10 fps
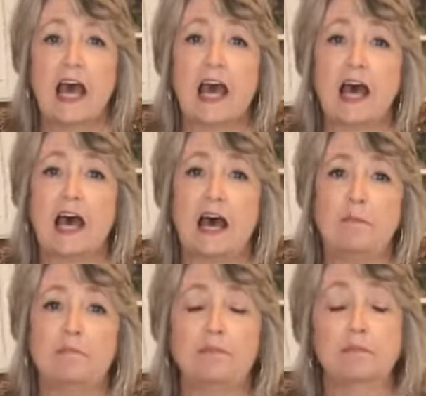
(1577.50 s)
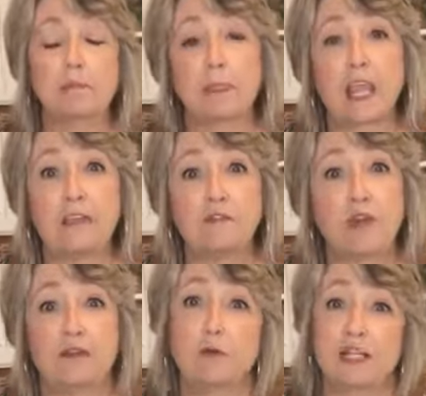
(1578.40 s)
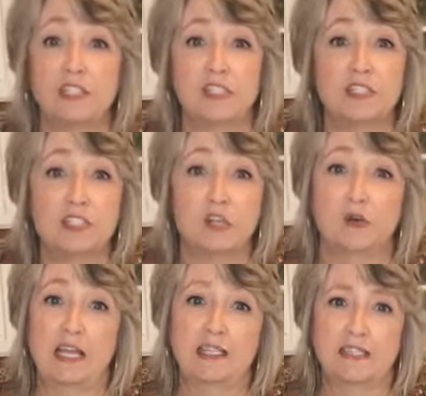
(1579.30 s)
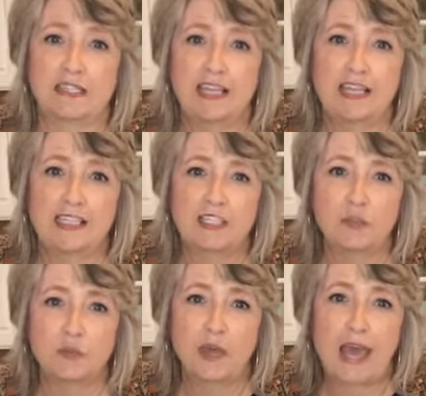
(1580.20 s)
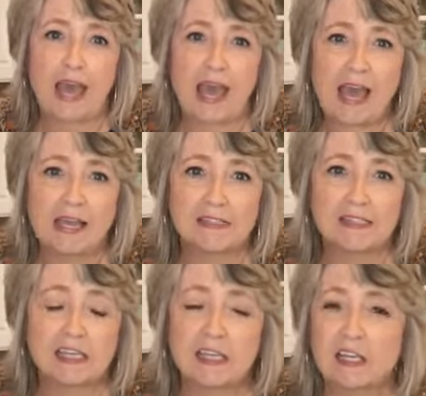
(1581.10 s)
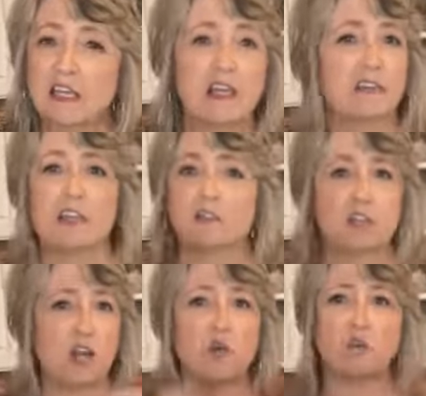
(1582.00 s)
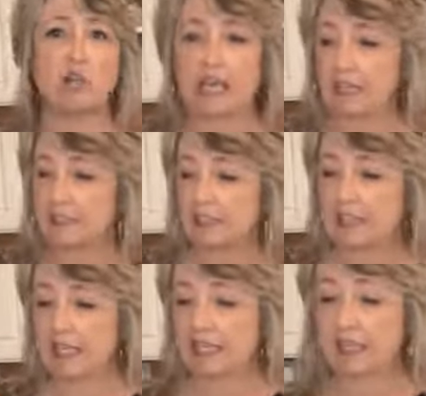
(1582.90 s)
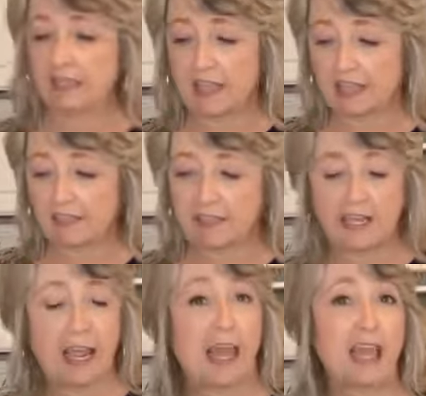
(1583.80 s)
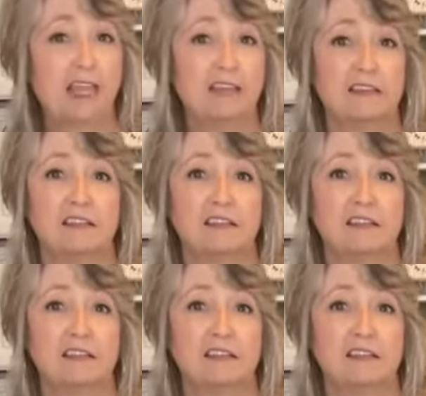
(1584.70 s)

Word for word: Um, if you have questions, don't hesitate to ask. There's no links to anything today.